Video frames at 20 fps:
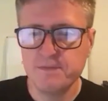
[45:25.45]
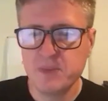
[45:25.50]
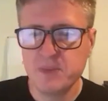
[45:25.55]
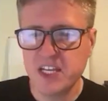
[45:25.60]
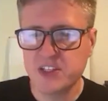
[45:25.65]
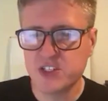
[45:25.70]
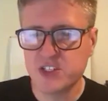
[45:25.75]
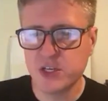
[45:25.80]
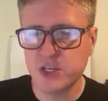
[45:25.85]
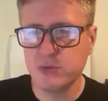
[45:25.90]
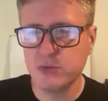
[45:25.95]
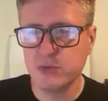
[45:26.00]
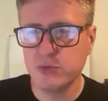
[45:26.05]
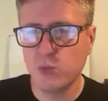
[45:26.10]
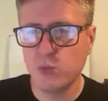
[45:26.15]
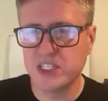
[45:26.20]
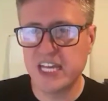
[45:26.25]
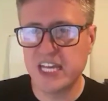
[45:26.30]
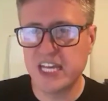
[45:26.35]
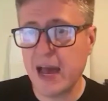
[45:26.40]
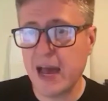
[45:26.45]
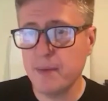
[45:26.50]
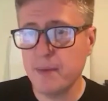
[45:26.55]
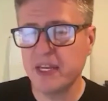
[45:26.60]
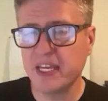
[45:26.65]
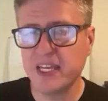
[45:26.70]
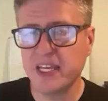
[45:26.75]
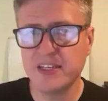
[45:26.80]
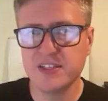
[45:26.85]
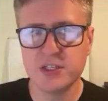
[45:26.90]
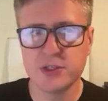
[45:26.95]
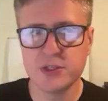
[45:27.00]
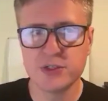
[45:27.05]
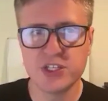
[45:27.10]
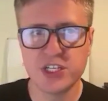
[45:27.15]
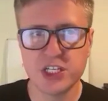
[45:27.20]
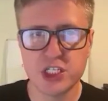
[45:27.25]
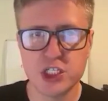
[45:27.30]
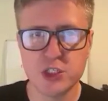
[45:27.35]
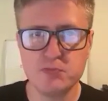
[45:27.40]
And so what's happening is there's
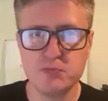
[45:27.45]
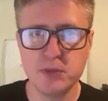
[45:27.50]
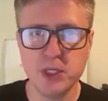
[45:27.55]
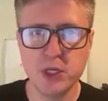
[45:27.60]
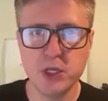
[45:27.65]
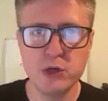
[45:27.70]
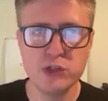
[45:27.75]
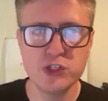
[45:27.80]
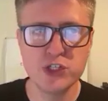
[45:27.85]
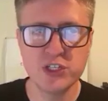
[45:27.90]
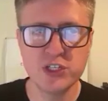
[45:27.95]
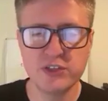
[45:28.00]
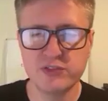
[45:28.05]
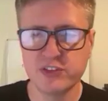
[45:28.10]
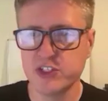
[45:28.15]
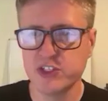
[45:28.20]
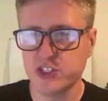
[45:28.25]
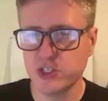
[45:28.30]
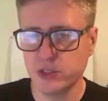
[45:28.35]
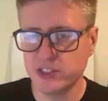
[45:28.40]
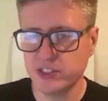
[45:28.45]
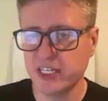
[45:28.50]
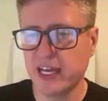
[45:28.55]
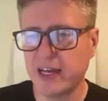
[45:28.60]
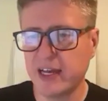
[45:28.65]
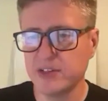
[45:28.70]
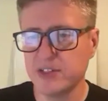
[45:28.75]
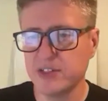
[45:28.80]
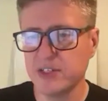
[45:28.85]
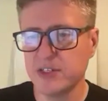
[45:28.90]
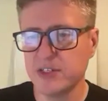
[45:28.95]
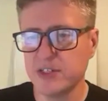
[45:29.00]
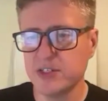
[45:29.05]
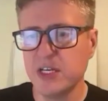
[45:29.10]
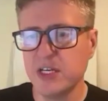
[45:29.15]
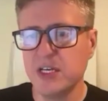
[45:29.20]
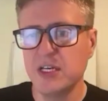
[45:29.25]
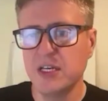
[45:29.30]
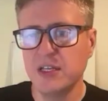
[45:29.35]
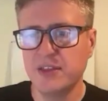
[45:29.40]
an explosion of consulting
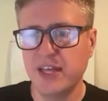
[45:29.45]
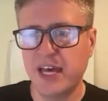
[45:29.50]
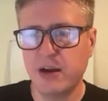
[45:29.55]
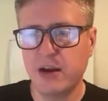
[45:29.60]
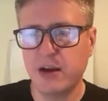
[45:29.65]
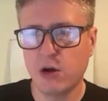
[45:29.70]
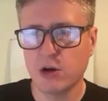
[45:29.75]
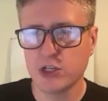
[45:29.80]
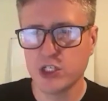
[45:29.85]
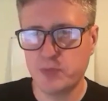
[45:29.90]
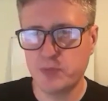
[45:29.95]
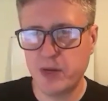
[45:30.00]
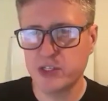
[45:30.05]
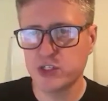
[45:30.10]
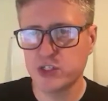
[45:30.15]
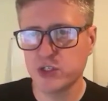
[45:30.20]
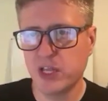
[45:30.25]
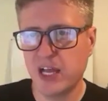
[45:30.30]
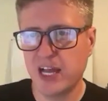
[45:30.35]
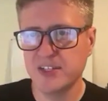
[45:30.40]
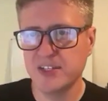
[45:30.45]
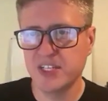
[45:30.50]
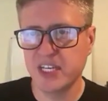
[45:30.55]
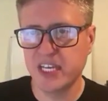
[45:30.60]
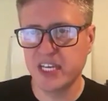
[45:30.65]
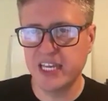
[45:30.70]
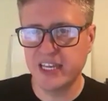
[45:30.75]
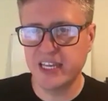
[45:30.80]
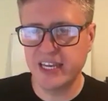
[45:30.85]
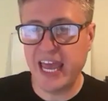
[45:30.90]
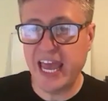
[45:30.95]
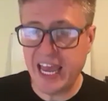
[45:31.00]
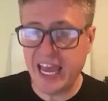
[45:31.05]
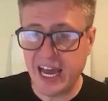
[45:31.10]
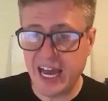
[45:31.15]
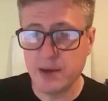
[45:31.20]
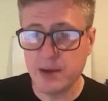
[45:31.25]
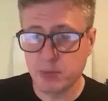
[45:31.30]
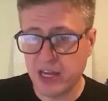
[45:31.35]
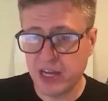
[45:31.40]
houses that are specializing in
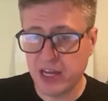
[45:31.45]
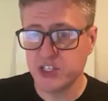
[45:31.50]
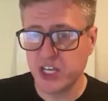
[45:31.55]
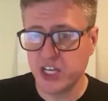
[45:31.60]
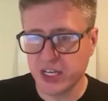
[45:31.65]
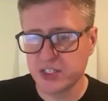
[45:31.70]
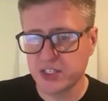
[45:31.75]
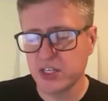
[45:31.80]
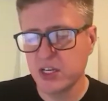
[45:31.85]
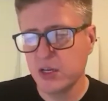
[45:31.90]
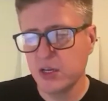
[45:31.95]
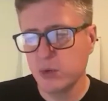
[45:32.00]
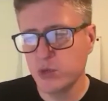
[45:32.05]
AI projects,